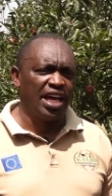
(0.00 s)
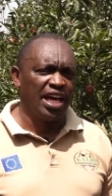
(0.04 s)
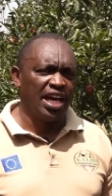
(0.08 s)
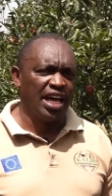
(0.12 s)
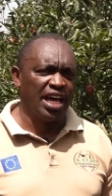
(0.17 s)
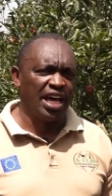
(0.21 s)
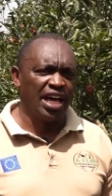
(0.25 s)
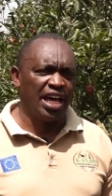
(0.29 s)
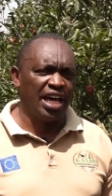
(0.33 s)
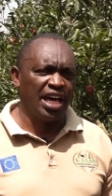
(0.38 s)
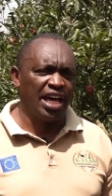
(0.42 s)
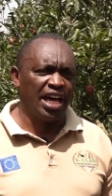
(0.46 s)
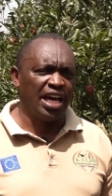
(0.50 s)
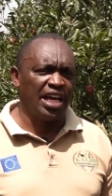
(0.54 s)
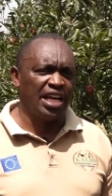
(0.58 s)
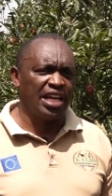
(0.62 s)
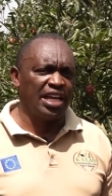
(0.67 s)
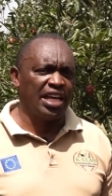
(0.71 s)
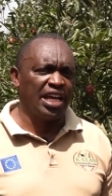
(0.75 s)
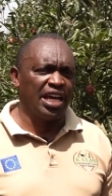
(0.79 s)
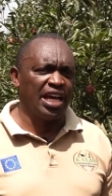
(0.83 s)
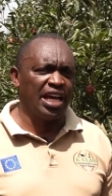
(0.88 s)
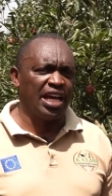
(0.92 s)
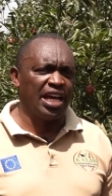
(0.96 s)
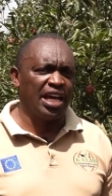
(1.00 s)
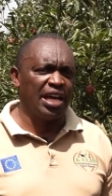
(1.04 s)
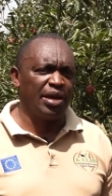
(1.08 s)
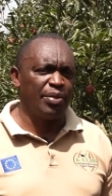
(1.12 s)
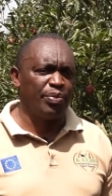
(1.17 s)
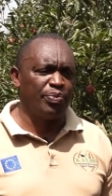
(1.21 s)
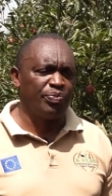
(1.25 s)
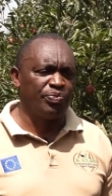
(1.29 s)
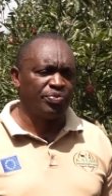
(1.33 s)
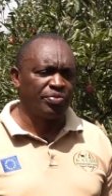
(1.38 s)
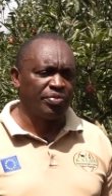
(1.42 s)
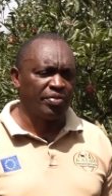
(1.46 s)
Uh, and
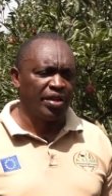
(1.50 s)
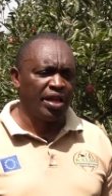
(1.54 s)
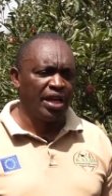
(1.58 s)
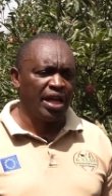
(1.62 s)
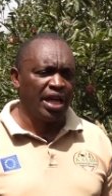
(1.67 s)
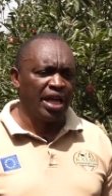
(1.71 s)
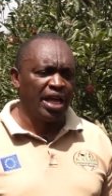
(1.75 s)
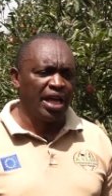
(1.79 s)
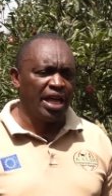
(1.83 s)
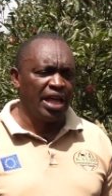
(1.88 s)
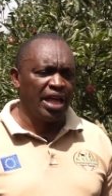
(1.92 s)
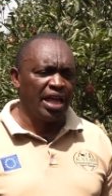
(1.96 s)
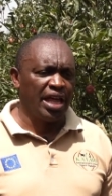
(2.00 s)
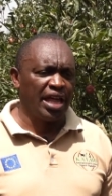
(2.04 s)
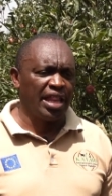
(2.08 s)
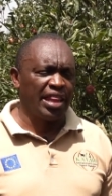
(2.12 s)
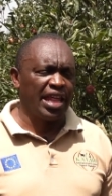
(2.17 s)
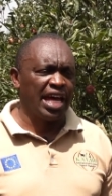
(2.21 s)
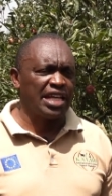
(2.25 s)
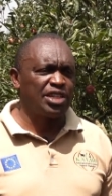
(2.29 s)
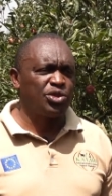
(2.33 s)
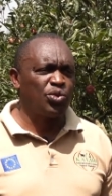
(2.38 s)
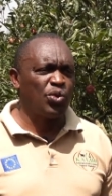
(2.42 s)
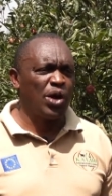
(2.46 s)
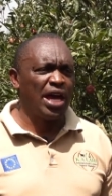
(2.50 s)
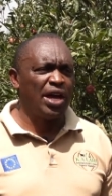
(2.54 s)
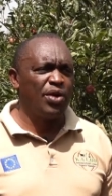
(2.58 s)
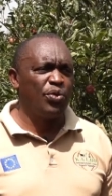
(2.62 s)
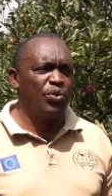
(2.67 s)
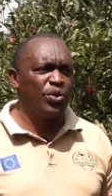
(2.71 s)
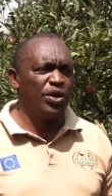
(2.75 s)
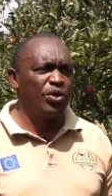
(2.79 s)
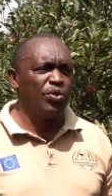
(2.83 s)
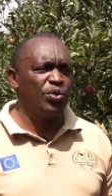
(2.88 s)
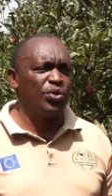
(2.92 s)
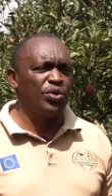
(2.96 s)
uh, uh, that's why
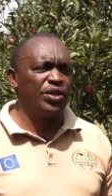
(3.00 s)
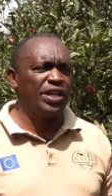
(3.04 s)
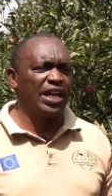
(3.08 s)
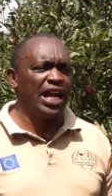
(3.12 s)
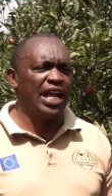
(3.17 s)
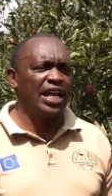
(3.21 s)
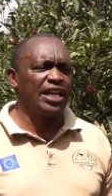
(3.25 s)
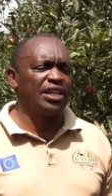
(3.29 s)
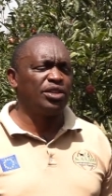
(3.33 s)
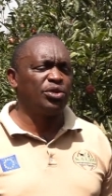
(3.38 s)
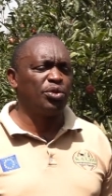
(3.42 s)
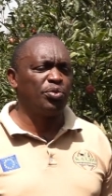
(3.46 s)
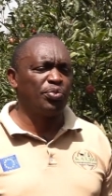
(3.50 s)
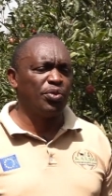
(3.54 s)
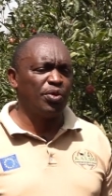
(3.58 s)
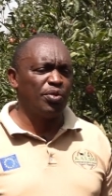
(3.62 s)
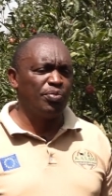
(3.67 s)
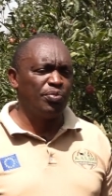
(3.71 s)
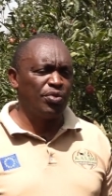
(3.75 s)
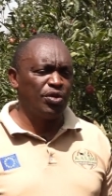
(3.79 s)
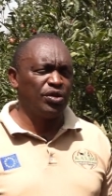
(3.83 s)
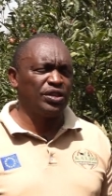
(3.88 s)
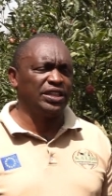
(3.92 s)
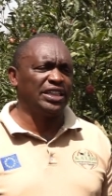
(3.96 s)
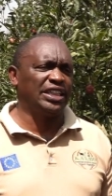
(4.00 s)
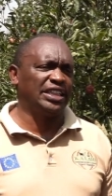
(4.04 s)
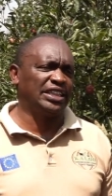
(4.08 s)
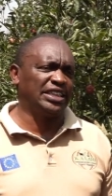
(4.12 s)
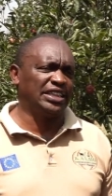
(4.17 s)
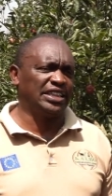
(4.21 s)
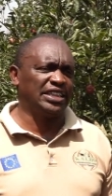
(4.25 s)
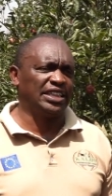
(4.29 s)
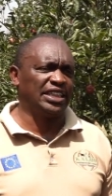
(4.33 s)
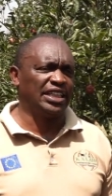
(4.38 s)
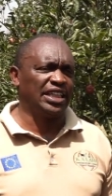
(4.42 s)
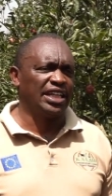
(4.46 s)
we would like to promote
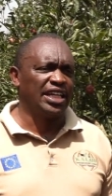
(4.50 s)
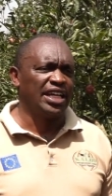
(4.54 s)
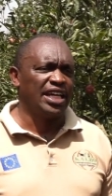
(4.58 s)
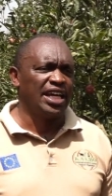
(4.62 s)
it